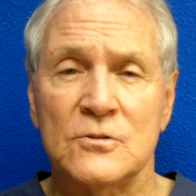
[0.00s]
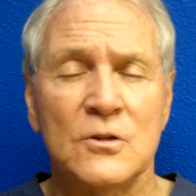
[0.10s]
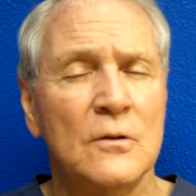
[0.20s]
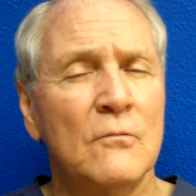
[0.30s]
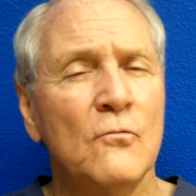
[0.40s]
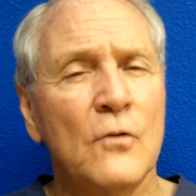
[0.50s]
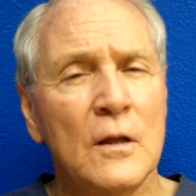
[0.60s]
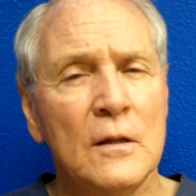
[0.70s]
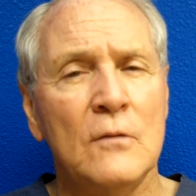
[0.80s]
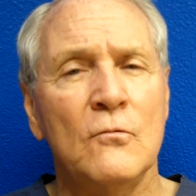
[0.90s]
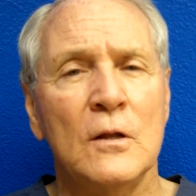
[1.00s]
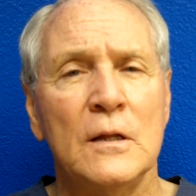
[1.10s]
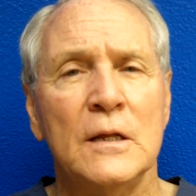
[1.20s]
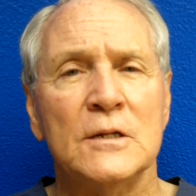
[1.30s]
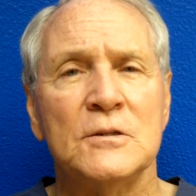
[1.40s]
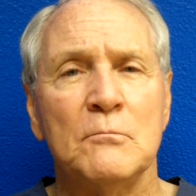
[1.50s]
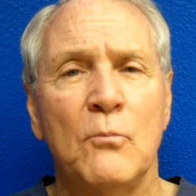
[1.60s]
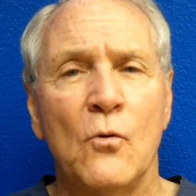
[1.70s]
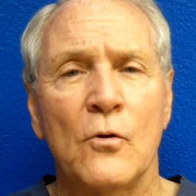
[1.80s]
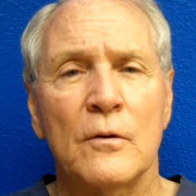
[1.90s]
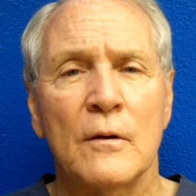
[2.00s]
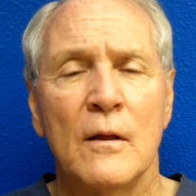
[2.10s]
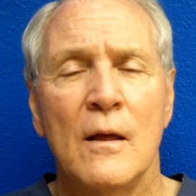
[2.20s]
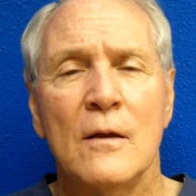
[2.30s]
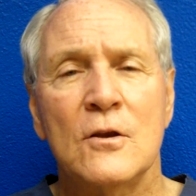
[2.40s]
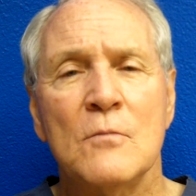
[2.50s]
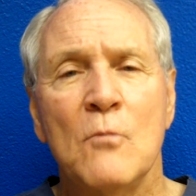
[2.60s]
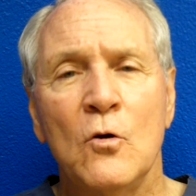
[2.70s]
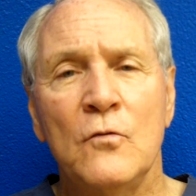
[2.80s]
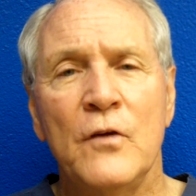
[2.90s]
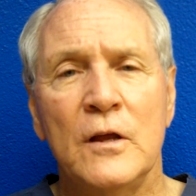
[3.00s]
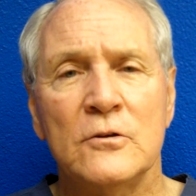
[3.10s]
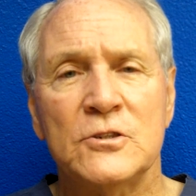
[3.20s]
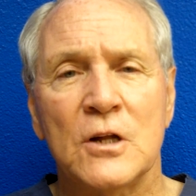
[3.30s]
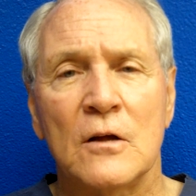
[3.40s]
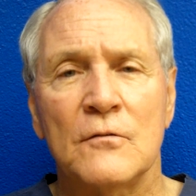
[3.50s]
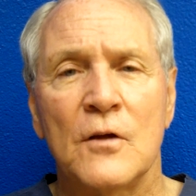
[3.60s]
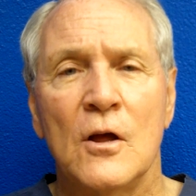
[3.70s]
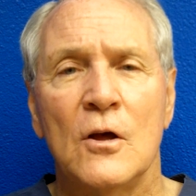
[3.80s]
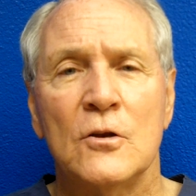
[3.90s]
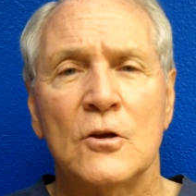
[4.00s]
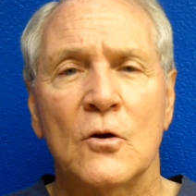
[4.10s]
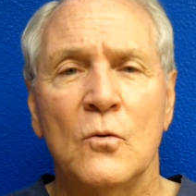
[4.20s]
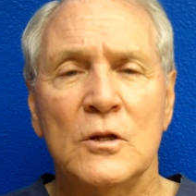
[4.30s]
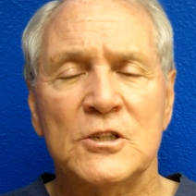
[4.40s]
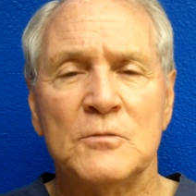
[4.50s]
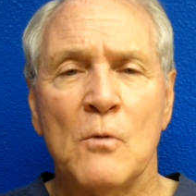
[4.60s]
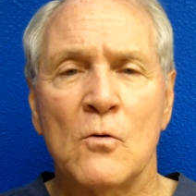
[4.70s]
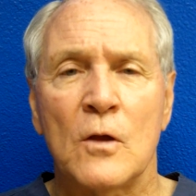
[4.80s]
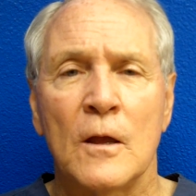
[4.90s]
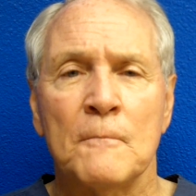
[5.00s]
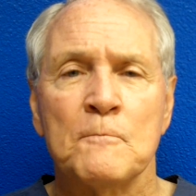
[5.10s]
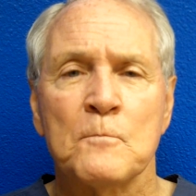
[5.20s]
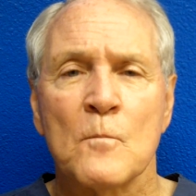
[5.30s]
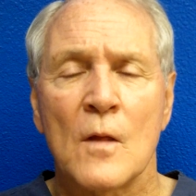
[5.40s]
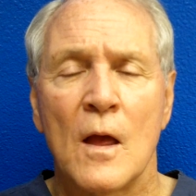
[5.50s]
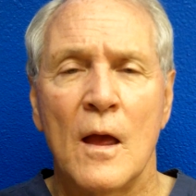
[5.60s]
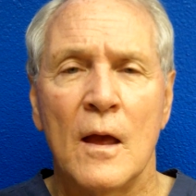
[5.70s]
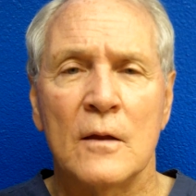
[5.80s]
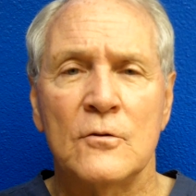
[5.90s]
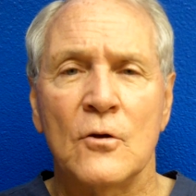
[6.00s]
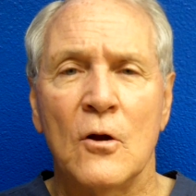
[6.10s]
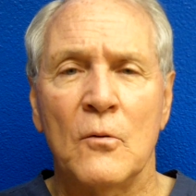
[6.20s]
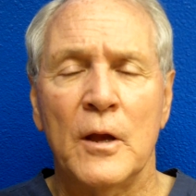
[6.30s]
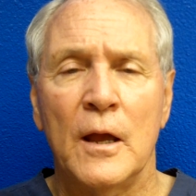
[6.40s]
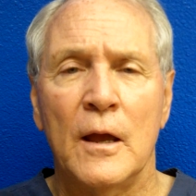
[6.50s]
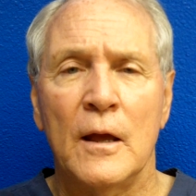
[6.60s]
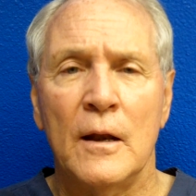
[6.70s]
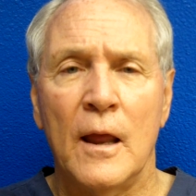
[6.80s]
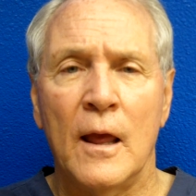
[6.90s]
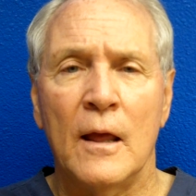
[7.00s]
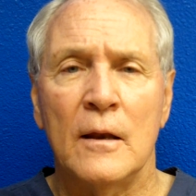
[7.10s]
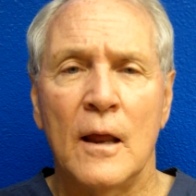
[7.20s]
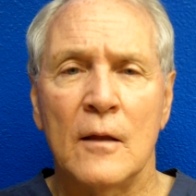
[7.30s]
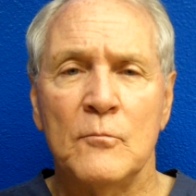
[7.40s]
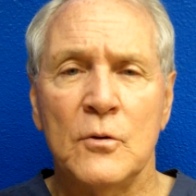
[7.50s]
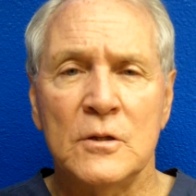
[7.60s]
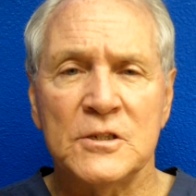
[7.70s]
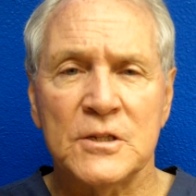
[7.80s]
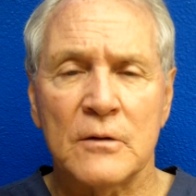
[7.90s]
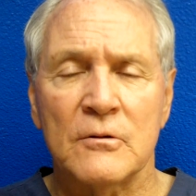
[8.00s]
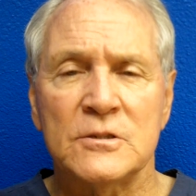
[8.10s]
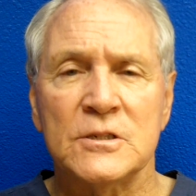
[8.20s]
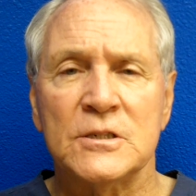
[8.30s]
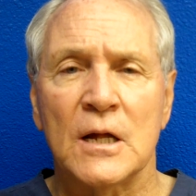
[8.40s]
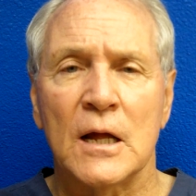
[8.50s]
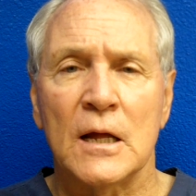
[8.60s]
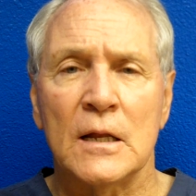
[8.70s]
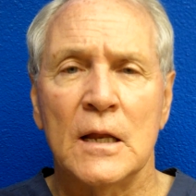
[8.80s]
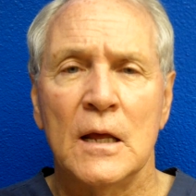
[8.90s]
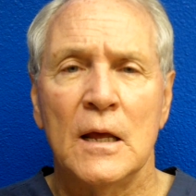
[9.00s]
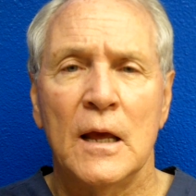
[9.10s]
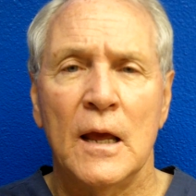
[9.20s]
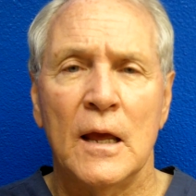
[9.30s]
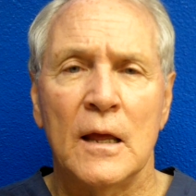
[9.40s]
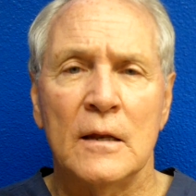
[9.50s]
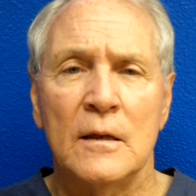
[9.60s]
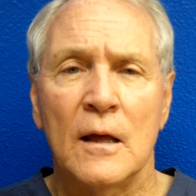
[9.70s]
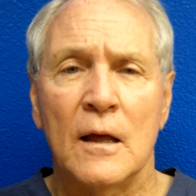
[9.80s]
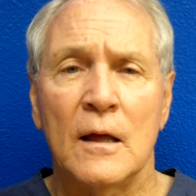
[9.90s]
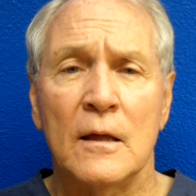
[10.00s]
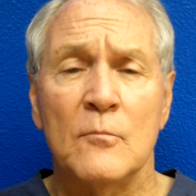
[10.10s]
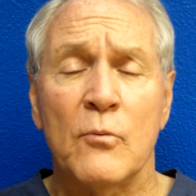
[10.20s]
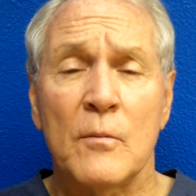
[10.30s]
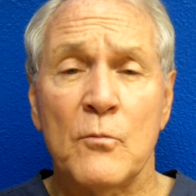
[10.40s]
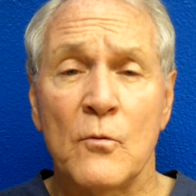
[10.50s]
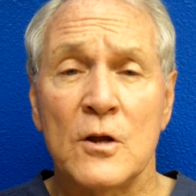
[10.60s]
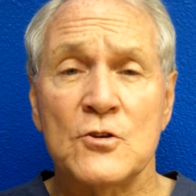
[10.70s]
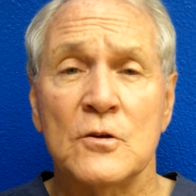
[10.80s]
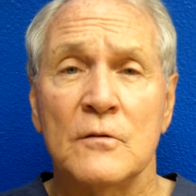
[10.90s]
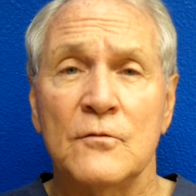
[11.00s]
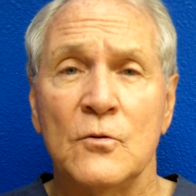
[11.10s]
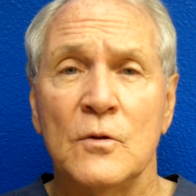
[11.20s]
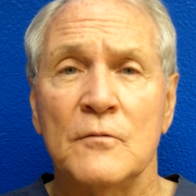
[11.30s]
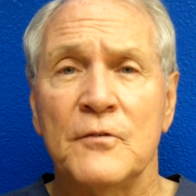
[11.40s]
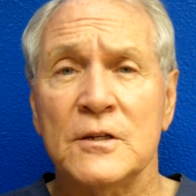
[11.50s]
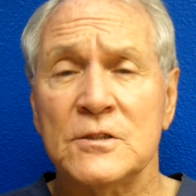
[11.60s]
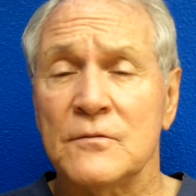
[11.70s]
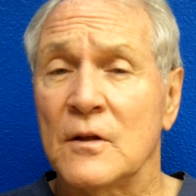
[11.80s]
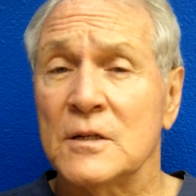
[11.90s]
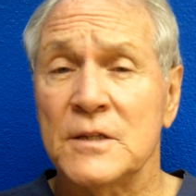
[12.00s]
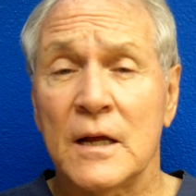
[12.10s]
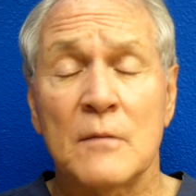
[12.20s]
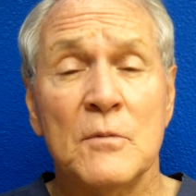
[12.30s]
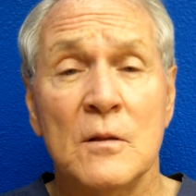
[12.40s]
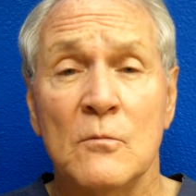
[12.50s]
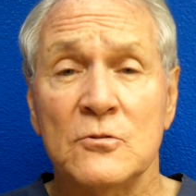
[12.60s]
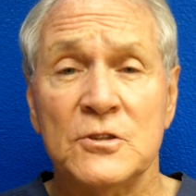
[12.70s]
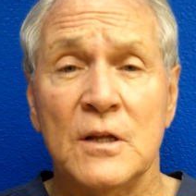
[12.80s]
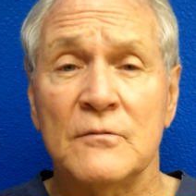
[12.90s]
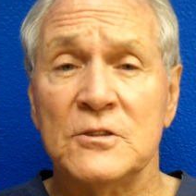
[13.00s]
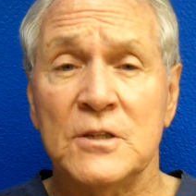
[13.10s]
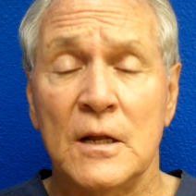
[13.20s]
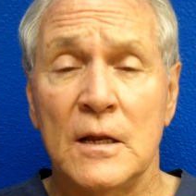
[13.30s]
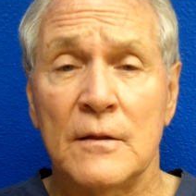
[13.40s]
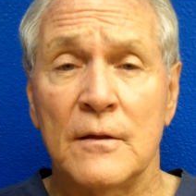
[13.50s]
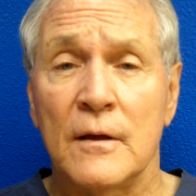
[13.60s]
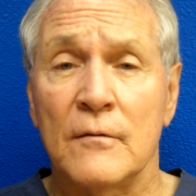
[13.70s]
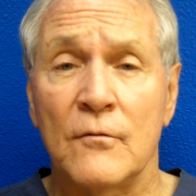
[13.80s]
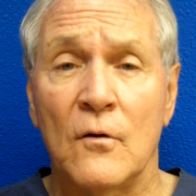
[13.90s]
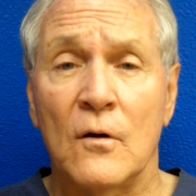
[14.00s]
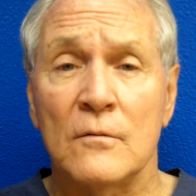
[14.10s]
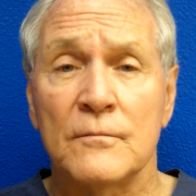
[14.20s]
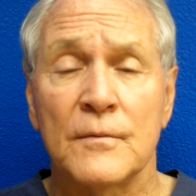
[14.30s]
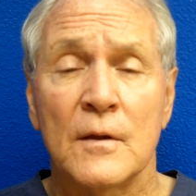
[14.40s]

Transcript: So it really, really is important to motivate yourself to quit smoking and to go ahead and put the cigarettes aside and in preparation of doing the facelifting, because that can be the most devastating thing of all.